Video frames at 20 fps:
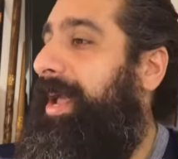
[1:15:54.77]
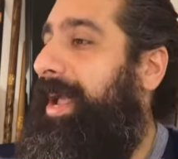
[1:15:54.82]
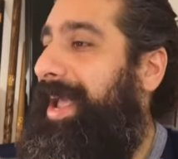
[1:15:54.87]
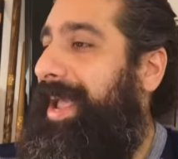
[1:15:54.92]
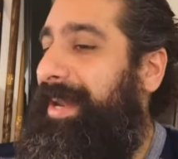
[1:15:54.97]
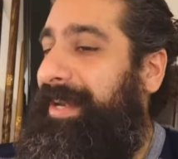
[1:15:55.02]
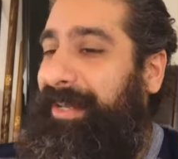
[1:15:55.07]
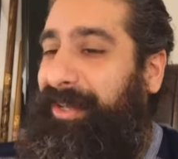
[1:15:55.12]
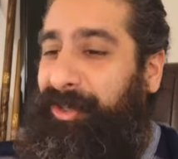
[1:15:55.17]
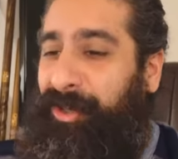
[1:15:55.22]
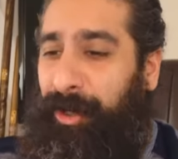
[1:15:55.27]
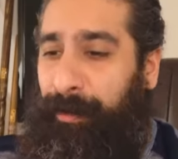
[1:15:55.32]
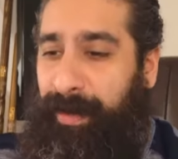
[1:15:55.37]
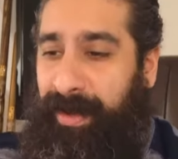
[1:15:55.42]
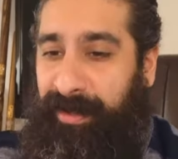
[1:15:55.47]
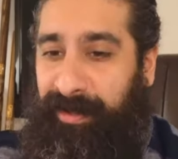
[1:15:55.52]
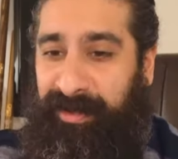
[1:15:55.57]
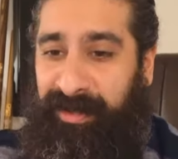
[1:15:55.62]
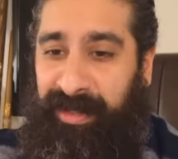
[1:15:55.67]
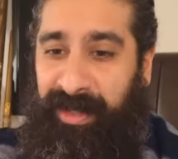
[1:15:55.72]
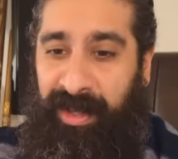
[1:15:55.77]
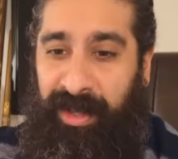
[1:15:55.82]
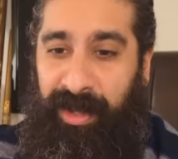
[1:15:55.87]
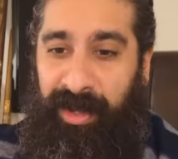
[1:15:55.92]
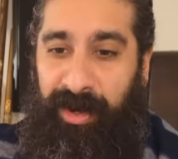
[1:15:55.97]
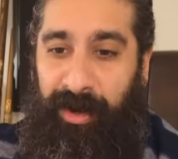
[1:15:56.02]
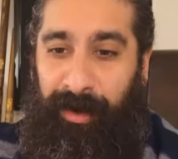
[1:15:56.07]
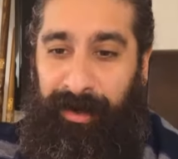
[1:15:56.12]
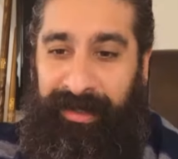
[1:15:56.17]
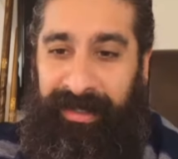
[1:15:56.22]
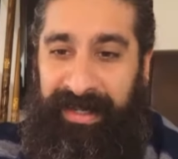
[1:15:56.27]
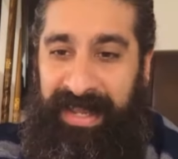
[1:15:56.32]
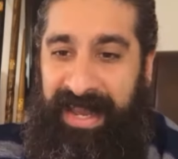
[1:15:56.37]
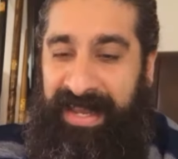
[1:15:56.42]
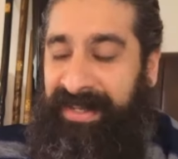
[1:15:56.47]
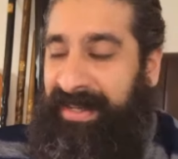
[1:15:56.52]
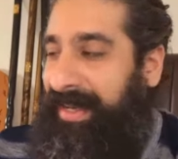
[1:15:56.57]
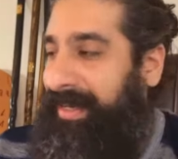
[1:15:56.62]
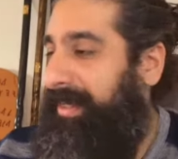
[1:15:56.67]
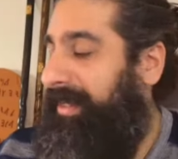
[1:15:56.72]
Any comments
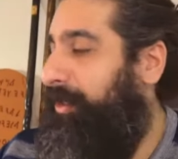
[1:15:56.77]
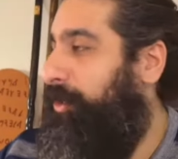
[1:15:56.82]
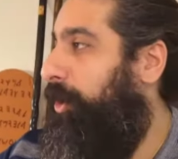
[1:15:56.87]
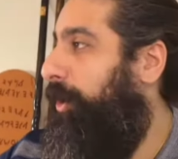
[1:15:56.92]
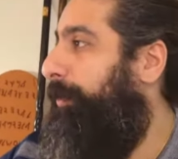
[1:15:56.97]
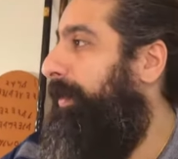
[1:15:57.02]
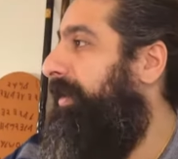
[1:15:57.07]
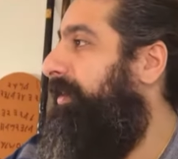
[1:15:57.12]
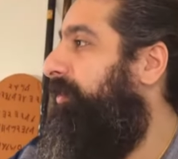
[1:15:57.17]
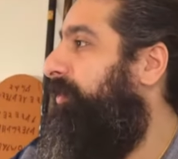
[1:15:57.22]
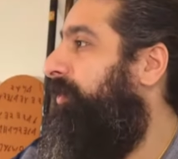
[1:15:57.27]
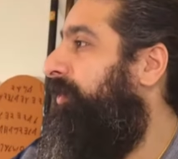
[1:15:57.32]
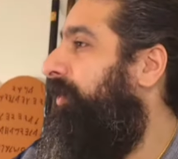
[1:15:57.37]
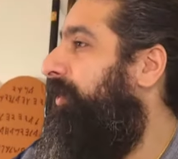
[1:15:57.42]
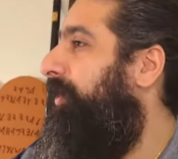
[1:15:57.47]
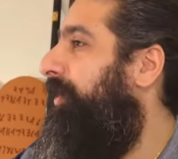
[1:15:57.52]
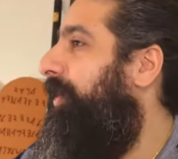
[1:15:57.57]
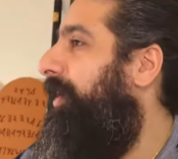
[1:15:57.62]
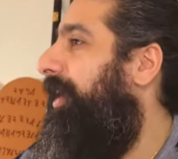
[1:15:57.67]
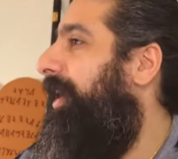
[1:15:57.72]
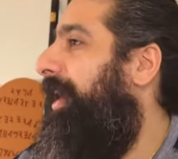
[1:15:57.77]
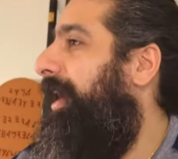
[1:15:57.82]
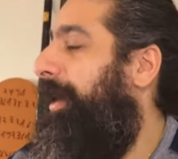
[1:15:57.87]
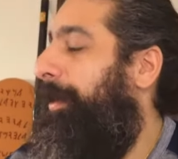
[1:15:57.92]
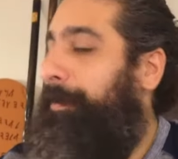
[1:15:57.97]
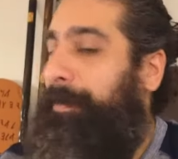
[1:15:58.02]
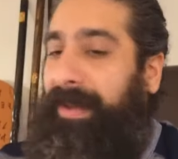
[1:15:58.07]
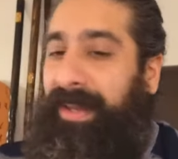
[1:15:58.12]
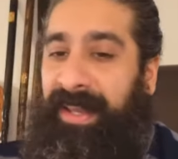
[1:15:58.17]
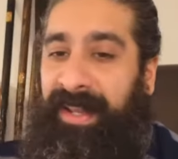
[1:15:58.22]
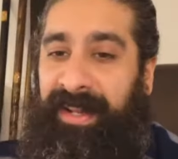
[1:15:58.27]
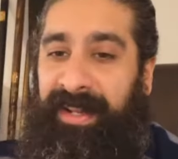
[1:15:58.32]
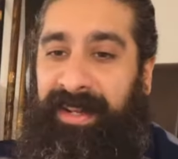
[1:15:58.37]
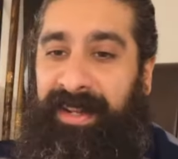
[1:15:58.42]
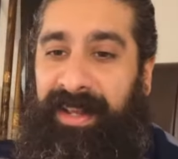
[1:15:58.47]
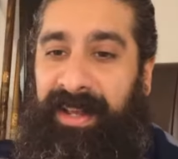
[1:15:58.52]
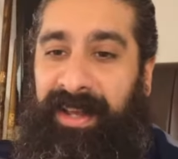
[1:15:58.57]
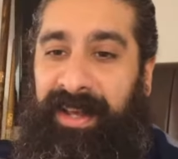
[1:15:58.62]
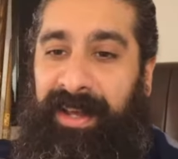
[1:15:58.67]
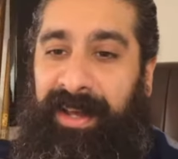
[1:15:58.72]
online? Any comments in
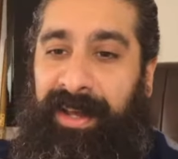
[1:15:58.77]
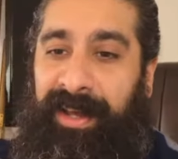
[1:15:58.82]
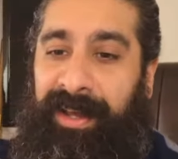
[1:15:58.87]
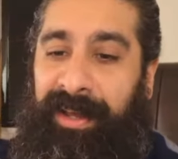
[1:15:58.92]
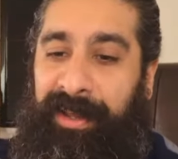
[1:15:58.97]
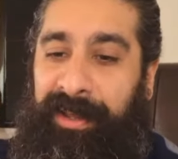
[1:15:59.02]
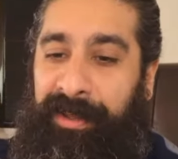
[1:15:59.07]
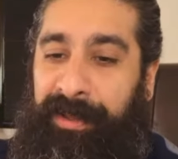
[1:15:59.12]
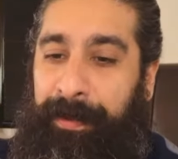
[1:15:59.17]
the